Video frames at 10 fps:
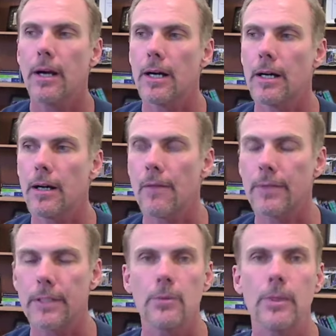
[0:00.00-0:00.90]

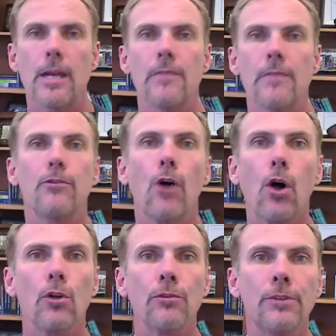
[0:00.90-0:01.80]
Obviously, we have
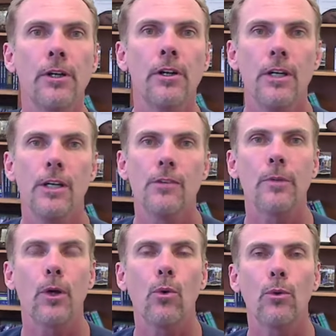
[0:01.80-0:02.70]
evolved
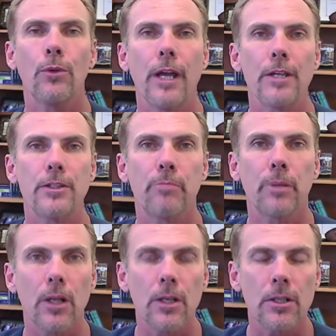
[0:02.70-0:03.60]
from the old days of
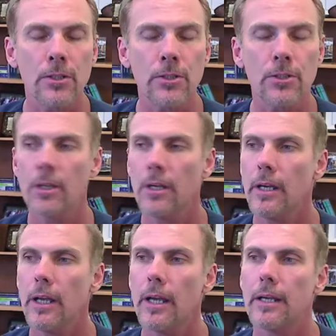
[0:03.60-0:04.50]
plugs,
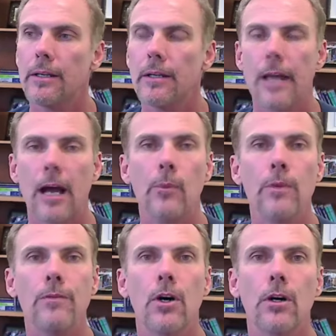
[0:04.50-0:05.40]
and now
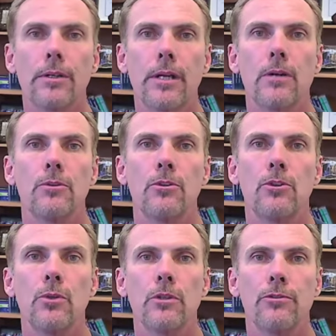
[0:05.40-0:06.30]
we've gone down to
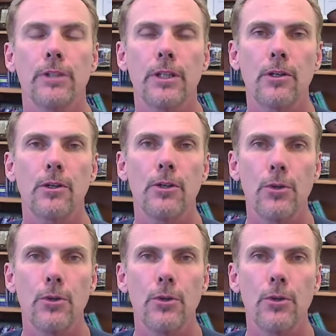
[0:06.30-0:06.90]
doing follicular